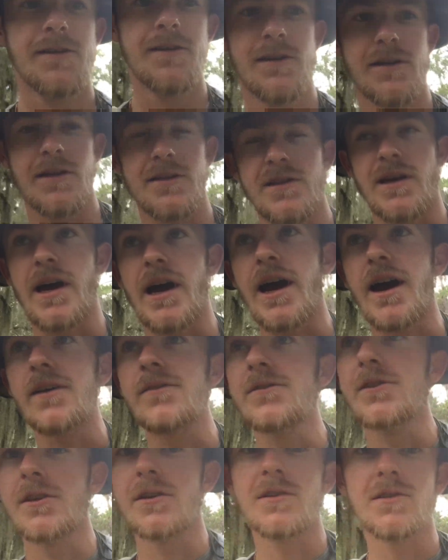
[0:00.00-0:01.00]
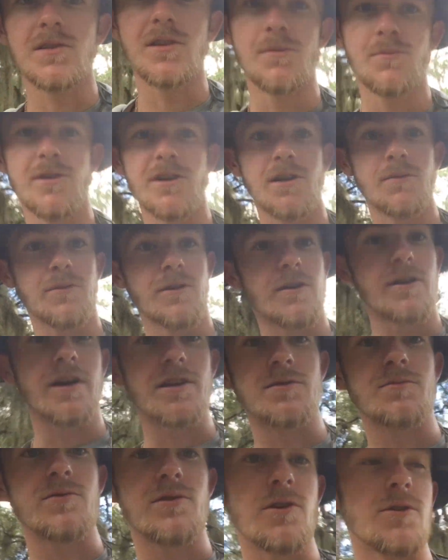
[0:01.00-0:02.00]
Because obviously peanut butter has
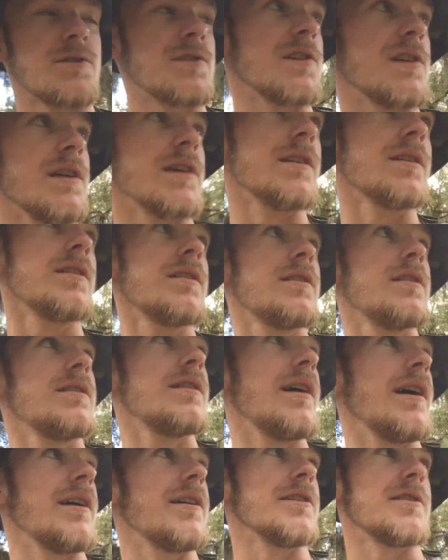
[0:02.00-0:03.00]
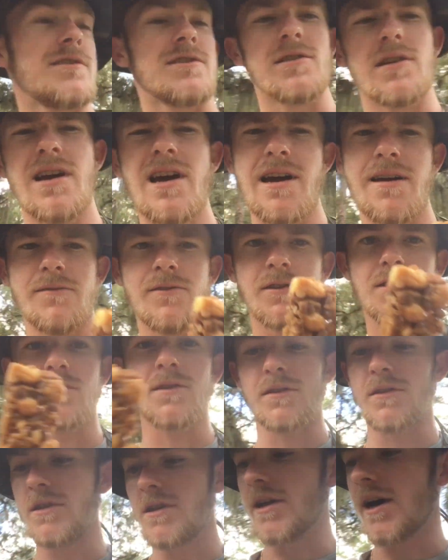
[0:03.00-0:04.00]
protein, and it's obviously
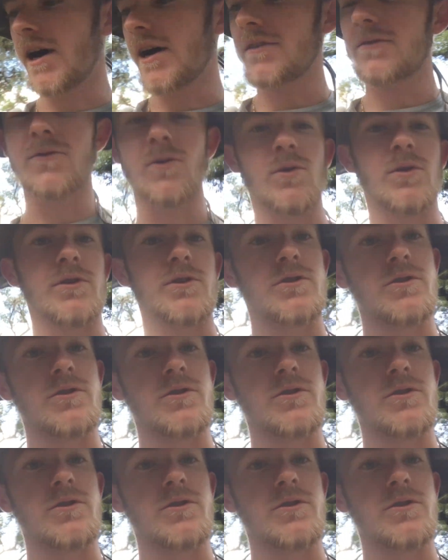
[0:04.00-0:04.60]
not full of